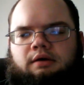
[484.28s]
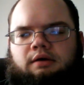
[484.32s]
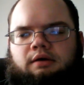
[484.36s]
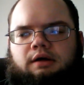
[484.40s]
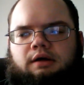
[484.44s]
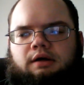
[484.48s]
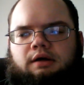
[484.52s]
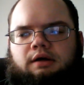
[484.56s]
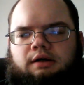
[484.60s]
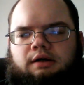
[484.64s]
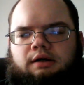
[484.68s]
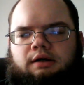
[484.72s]

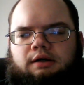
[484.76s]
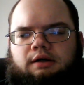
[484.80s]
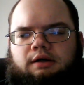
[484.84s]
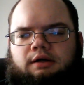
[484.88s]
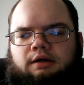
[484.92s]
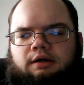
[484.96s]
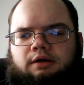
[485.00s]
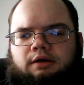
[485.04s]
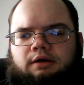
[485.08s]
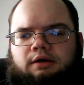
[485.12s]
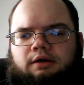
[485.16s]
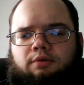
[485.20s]

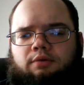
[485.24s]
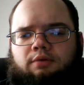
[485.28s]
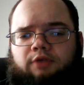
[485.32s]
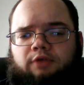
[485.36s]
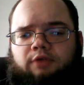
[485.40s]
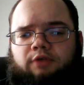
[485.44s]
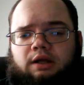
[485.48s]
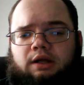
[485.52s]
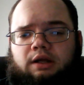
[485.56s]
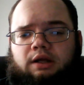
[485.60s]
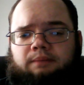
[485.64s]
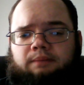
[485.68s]

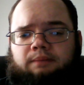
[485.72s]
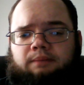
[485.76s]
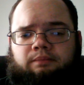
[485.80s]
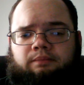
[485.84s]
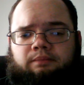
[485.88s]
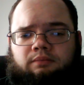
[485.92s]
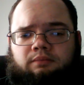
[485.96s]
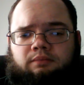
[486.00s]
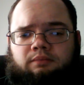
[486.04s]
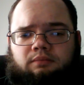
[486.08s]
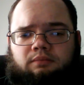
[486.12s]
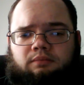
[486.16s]
Hopefully,
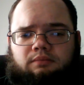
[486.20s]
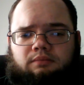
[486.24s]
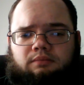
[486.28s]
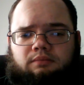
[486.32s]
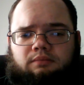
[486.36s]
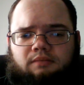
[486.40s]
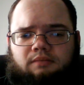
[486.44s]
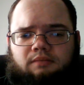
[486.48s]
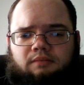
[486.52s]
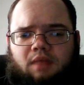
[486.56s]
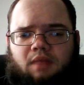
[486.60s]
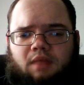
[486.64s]

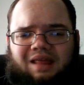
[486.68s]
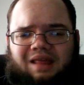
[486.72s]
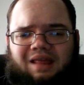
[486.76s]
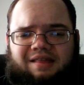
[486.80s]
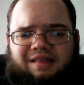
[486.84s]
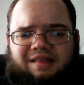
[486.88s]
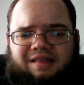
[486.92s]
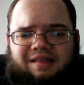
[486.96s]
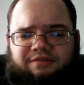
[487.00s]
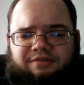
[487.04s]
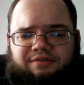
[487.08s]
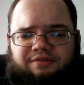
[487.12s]

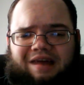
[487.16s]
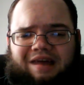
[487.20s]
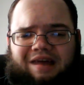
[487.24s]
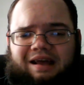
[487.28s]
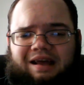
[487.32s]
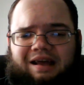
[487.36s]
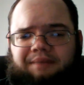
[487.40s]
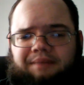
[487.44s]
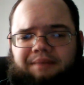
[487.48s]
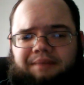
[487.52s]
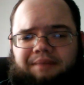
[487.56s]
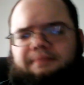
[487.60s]
this
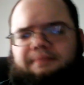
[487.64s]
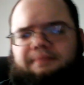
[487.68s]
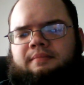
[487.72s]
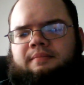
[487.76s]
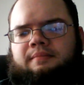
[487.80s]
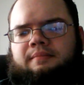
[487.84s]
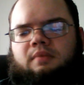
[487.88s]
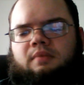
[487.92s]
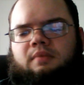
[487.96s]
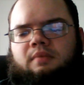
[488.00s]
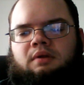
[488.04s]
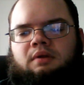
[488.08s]
Friday,
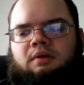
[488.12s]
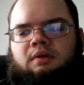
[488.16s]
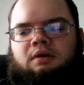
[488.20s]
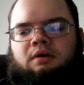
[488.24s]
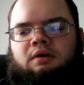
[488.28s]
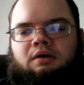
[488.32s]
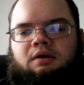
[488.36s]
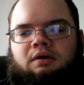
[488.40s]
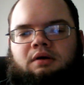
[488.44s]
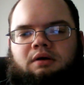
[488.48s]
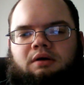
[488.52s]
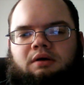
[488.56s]

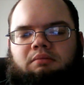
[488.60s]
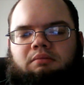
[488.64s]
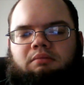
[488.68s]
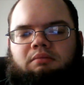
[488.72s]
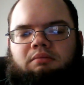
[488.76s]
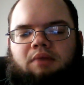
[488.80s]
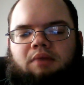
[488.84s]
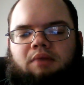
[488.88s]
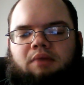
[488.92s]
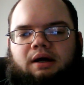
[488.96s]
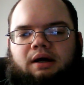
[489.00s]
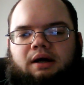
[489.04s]

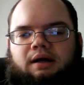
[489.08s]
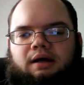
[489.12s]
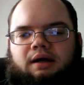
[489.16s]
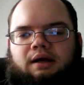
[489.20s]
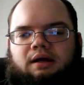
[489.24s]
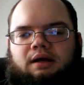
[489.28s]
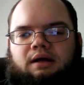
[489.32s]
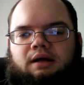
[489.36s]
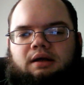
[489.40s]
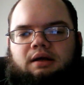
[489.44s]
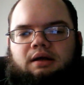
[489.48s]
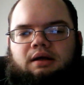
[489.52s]

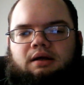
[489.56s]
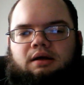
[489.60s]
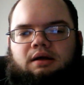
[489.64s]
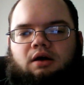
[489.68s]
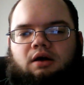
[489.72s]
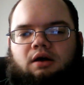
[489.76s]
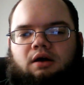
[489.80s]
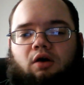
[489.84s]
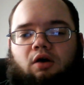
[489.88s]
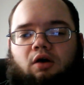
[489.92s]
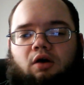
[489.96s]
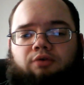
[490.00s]
my
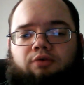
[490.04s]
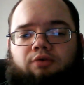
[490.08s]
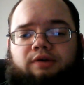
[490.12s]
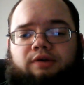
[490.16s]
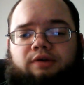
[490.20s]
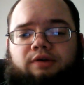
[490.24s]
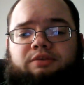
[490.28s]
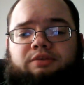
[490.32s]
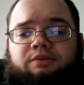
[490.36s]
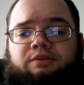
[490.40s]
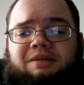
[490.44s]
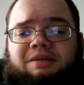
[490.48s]
All
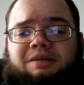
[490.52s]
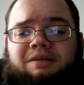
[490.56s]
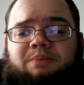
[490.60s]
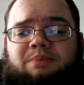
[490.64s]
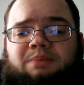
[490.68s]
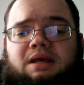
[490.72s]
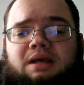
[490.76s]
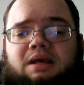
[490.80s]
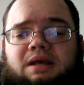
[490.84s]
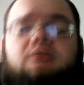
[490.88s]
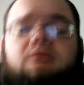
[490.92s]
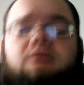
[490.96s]
Flesh Must
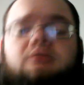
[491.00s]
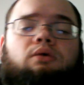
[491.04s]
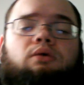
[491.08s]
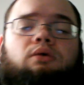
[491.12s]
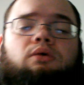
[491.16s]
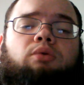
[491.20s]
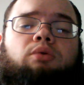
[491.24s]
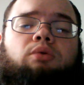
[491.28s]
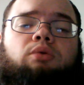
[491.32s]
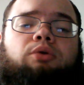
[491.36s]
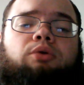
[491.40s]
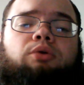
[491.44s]
Be Eaten
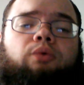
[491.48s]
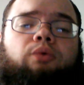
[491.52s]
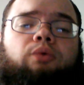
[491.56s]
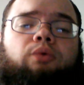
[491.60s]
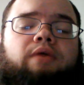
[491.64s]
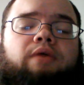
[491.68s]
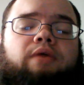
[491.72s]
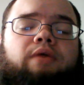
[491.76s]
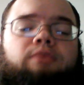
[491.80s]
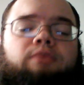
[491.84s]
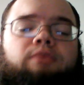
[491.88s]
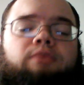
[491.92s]
core book
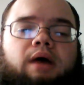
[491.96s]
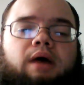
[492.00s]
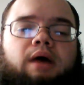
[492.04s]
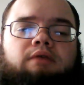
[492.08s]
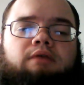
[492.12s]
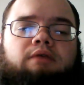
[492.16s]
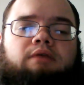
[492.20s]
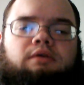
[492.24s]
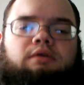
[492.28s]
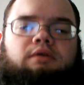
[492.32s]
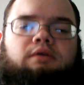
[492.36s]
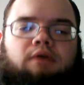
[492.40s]
will have
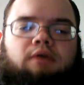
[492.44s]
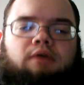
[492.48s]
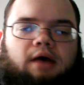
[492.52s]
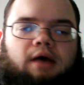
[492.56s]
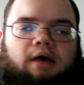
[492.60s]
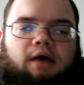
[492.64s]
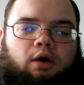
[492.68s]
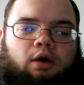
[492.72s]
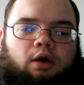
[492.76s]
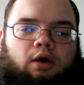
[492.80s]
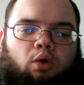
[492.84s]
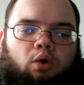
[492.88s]
arrived
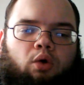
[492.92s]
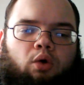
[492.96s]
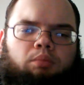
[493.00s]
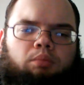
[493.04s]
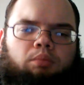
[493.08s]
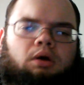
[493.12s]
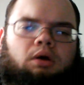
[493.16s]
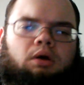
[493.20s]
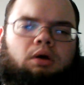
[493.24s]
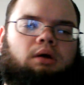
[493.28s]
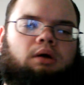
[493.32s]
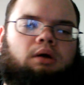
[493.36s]
at
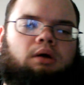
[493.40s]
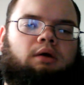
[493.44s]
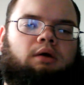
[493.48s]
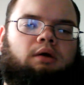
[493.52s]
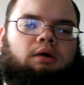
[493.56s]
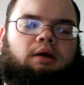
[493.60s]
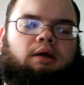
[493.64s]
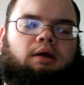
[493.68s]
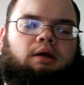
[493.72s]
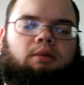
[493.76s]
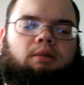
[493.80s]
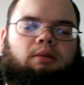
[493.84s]
home,
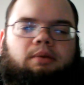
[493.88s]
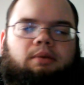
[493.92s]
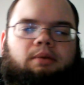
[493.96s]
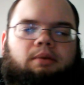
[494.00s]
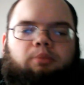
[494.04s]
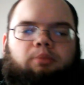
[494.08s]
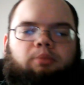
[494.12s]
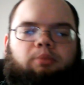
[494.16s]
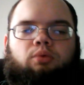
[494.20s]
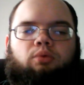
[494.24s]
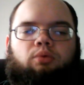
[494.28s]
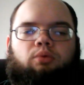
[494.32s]
and I'll be able
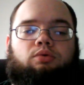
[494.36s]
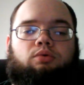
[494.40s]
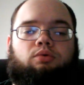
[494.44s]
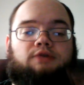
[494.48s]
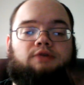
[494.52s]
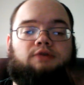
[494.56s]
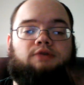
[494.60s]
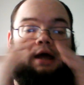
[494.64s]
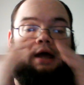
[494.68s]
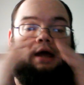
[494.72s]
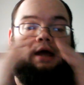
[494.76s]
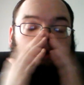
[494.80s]
to
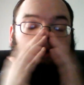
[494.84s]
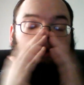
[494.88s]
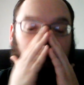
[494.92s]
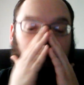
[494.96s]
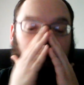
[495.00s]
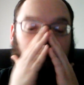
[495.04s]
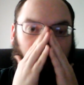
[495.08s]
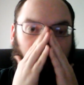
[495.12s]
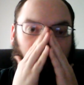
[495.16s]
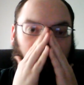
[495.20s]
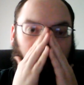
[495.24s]
peruse that in the